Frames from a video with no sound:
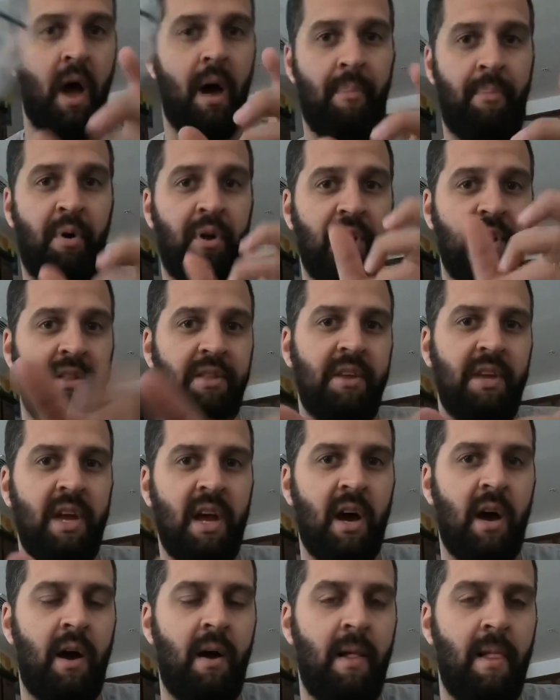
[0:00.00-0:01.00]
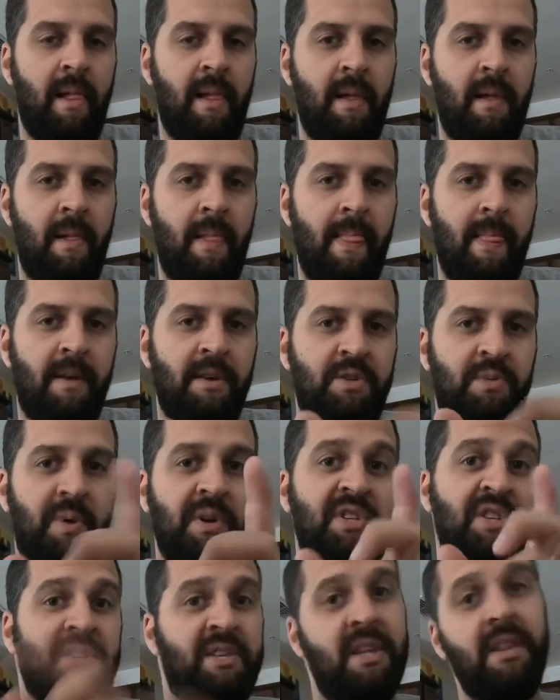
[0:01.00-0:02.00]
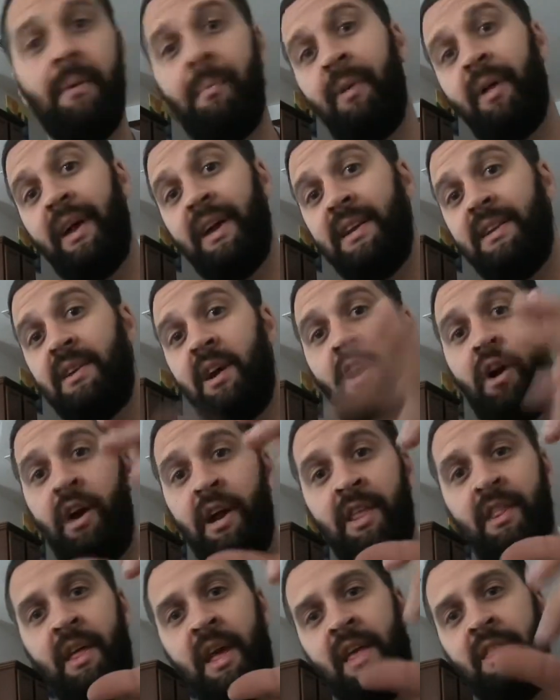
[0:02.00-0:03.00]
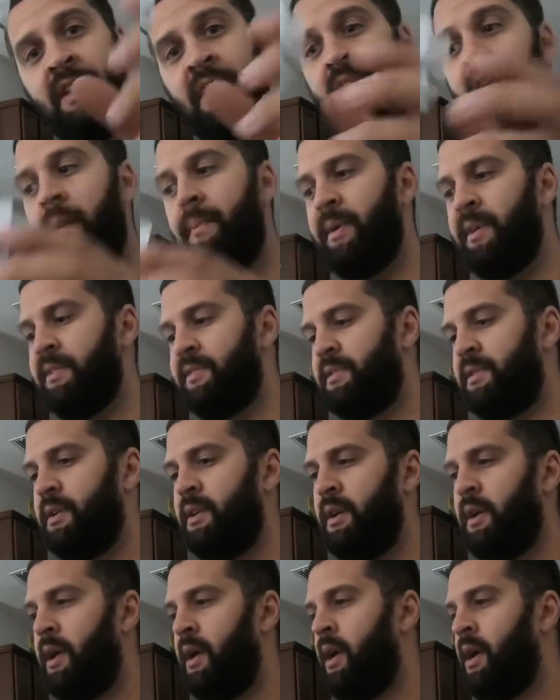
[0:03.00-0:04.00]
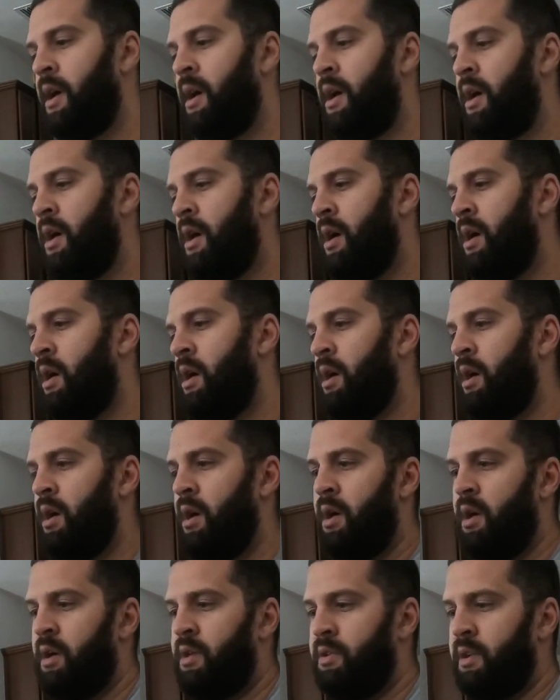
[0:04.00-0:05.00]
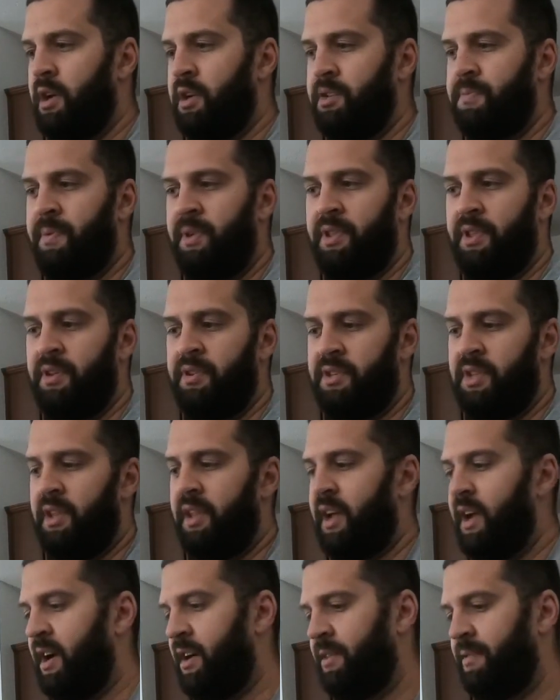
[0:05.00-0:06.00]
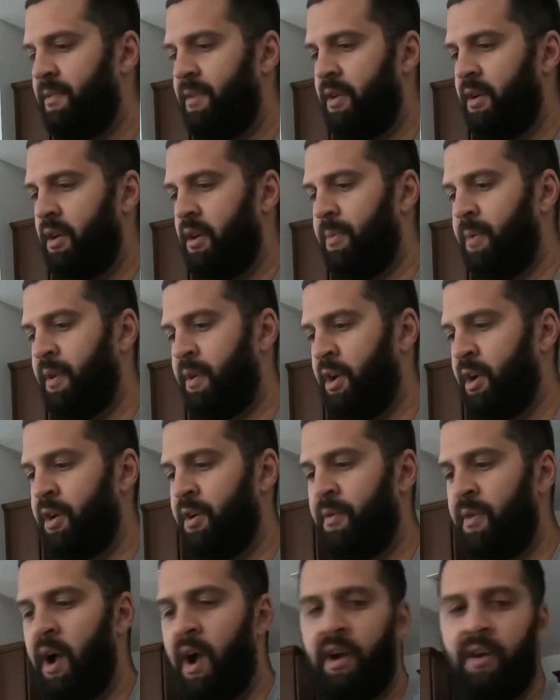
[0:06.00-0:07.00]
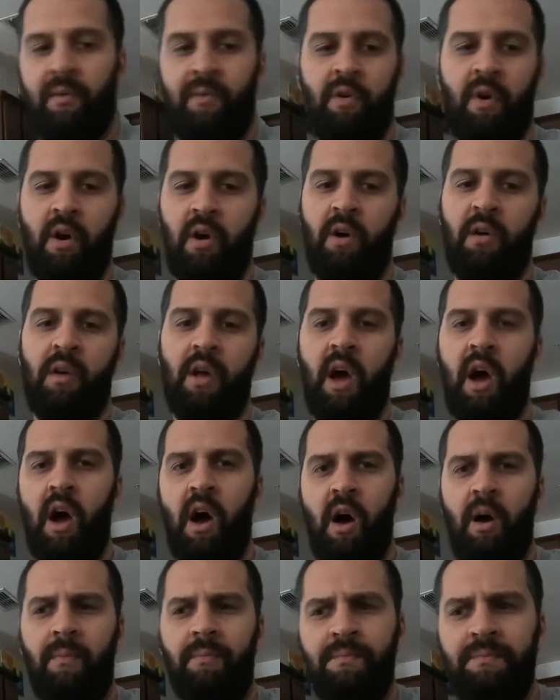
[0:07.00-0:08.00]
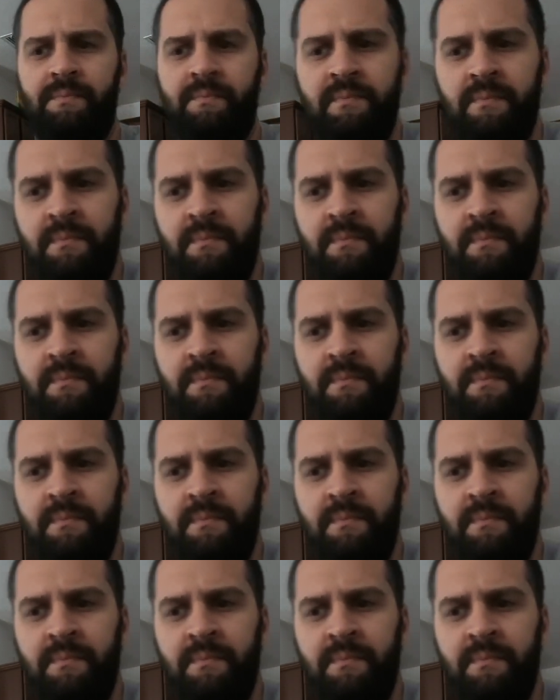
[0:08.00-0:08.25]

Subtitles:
putting the switches in the plate, or in the cubbies. So I'll just put those in there. It'll be good to rock and roll.